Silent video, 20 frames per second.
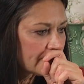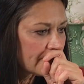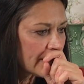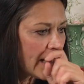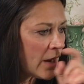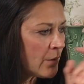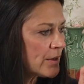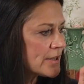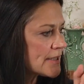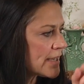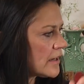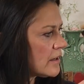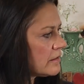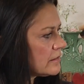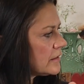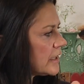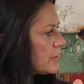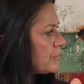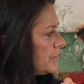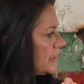I would say,
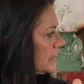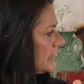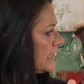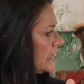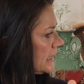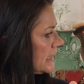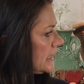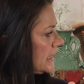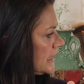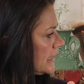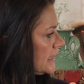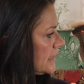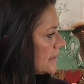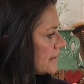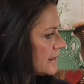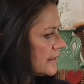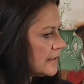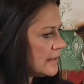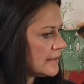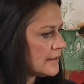I really need
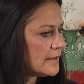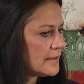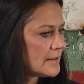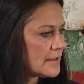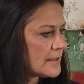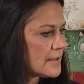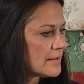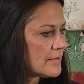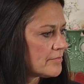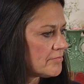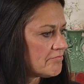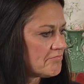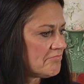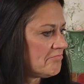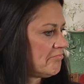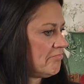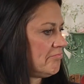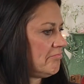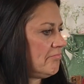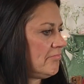
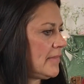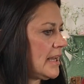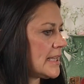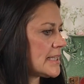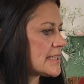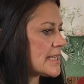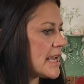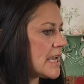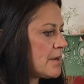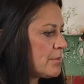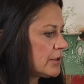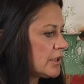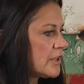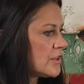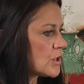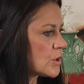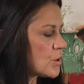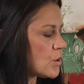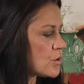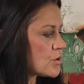a table in
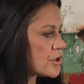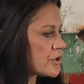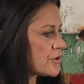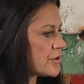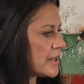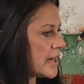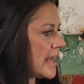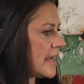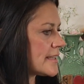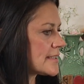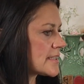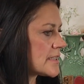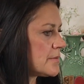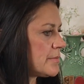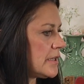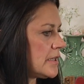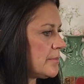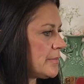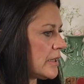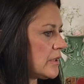the corner. It has to
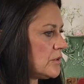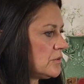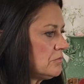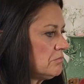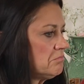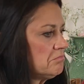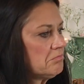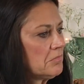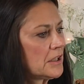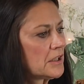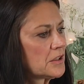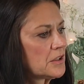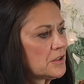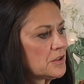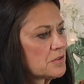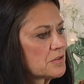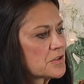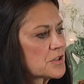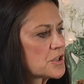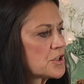be about,
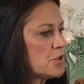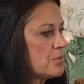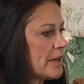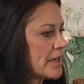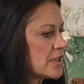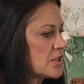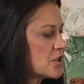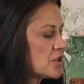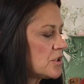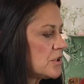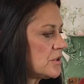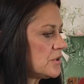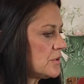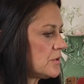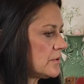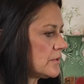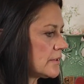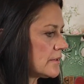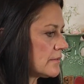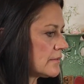2 by
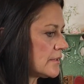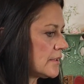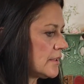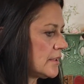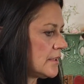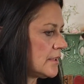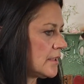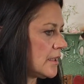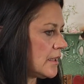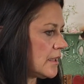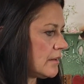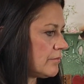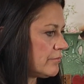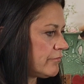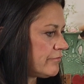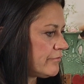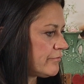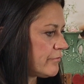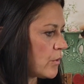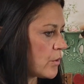2 and
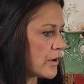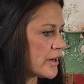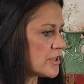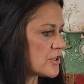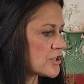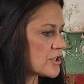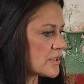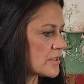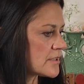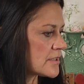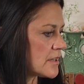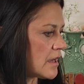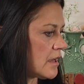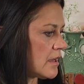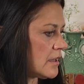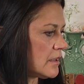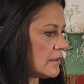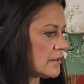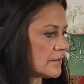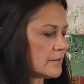4 inches
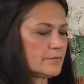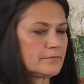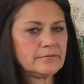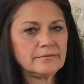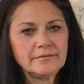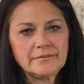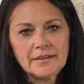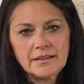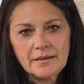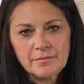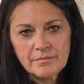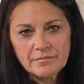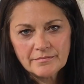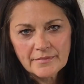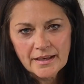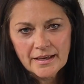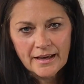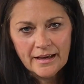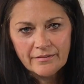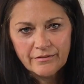tall, or
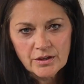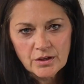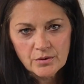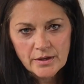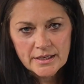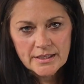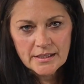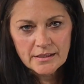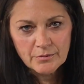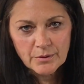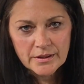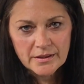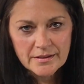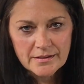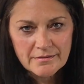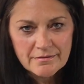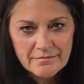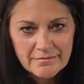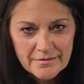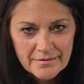I have no idea what
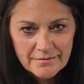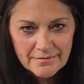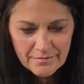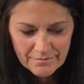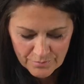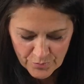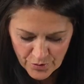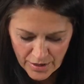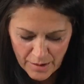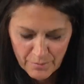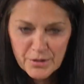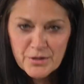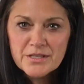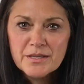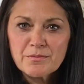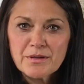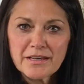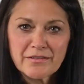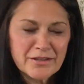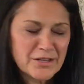the parameters
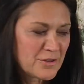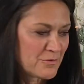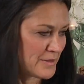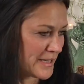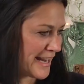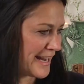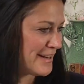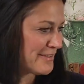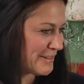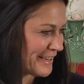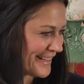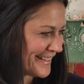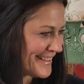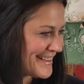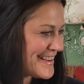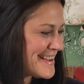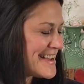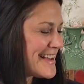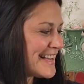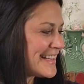I'm giving you, but anyway,
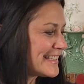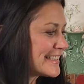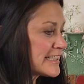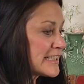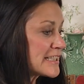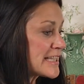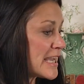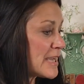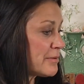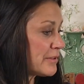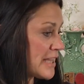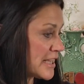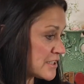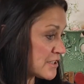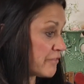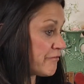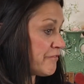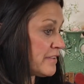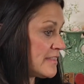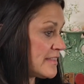a little table has
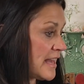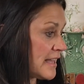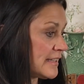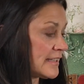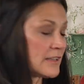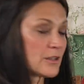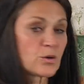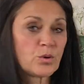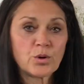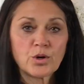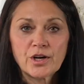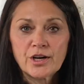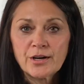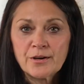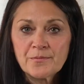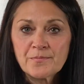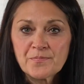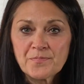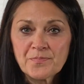to fit in that little corner.